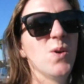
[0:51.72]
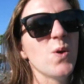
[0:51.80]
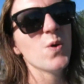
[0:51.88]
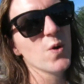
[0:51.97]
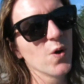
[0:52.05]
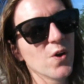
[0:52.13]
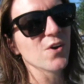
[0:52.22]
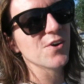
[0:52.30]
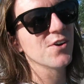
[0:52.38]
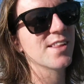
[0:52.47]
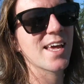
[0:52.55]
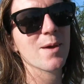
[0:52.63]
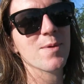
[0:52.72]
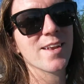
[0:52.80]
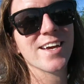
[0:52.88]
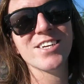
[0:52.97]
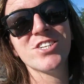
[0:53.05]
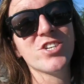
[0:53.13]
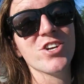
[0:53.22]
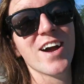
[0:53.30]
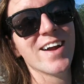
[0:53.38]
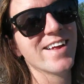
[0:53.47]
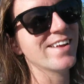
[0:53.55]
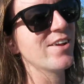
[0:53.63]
Ooh, they gave me a nice shiny